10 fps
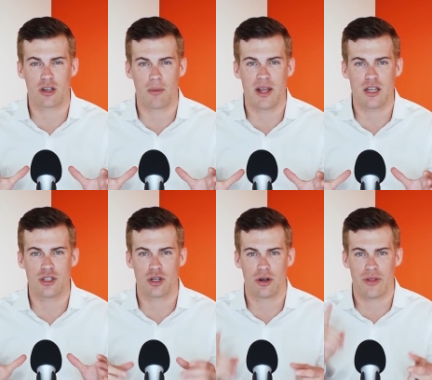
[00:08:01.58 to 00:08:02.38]
start making
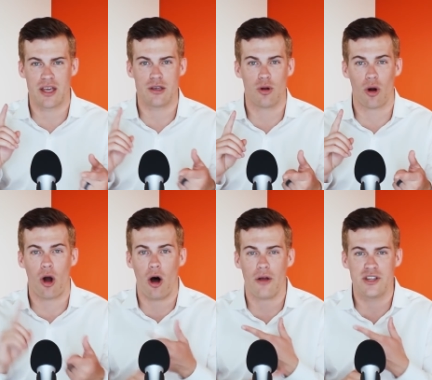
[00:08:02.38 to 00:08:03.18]
sure that
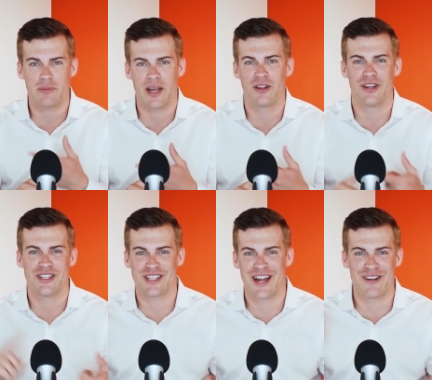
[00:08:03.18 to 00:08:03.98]
you're on these paid
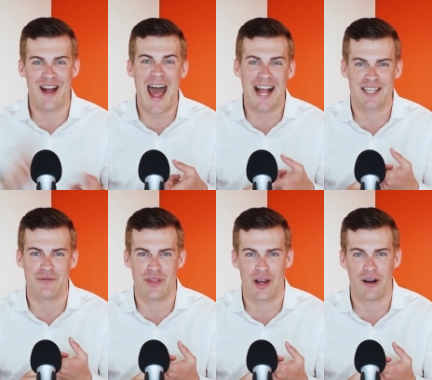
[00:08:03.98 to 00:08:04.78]
lists and you're
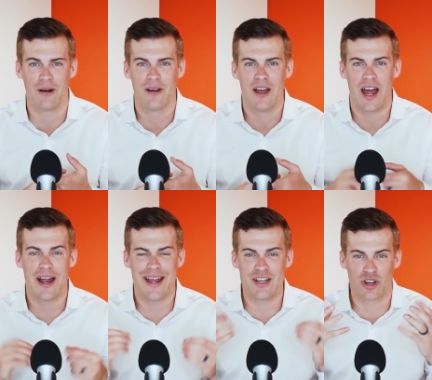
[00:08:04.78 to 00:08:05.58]
active there
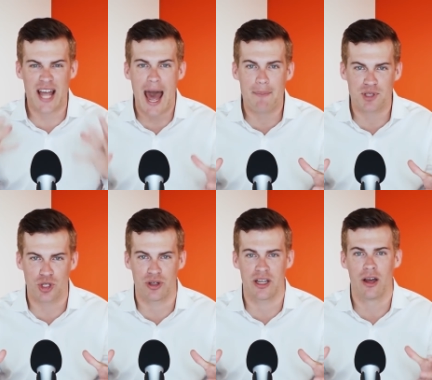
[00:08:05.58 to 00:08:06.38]
and you're
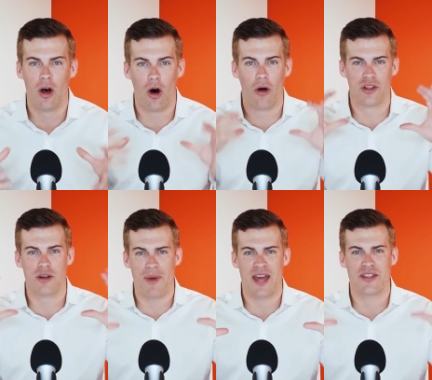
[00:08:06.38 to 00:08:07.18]
capturing all the
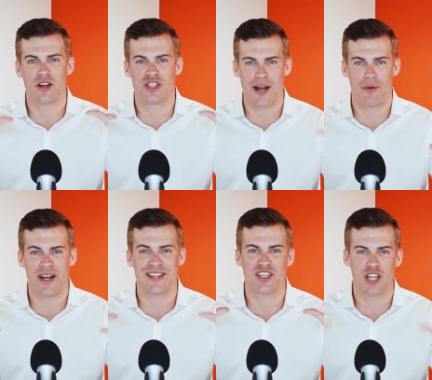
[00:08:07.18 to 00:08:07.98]
demand that you're
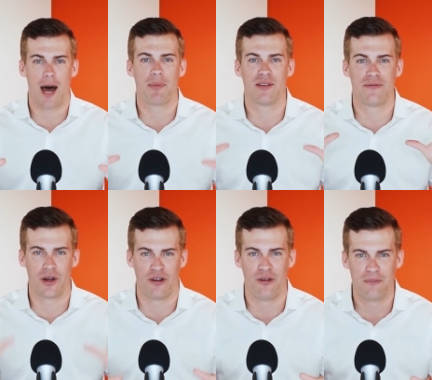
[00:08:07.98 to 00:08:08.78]
generating at the top of the
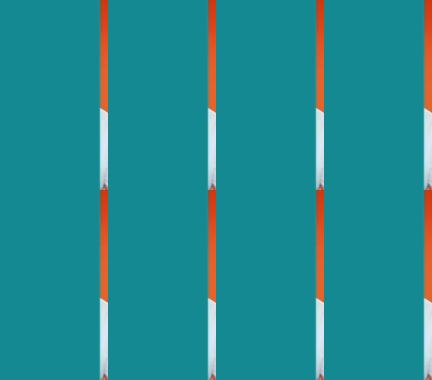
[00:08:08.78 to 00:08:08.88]
funnel.